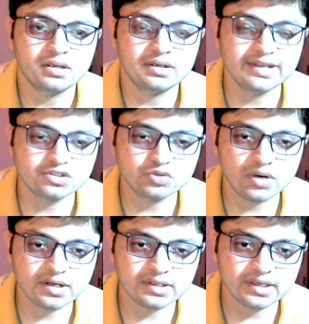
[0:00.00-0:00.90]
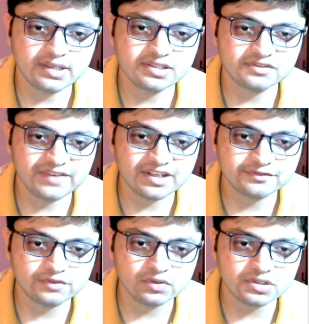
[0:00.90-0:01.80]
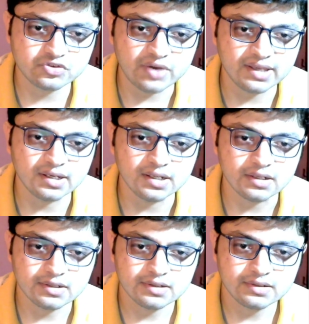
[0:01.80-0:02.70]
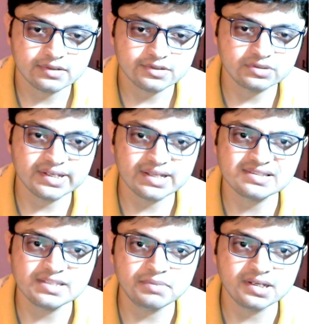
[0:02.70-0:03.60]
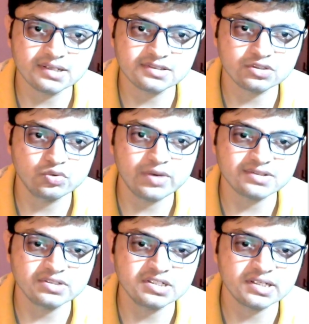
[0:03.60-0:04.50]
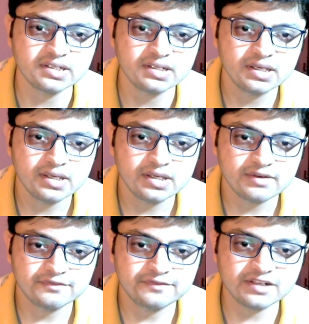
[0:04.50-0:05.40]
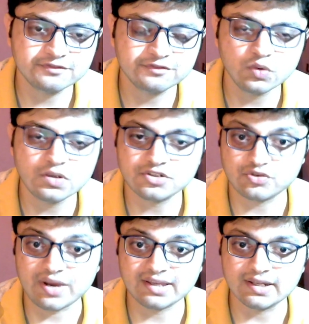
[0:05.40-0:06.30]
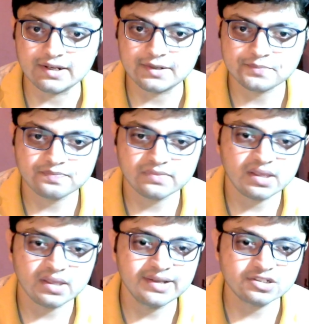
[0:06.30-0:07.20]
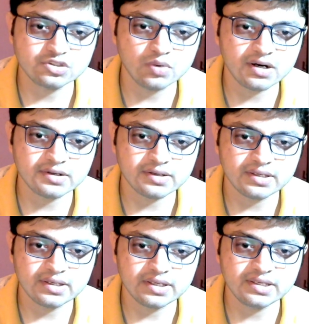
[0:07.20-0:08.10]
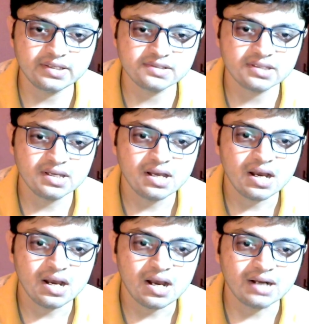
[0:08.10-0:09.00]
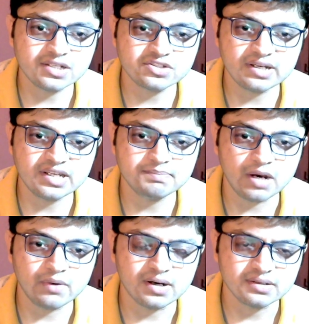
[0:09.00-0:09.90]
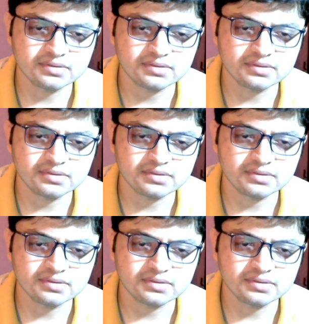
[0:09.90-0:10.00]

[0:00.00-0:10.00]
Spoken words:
Next work is Fateful Triangle. So they can simply ask, who has written Fateful Triangle? Next work is Understanding Power.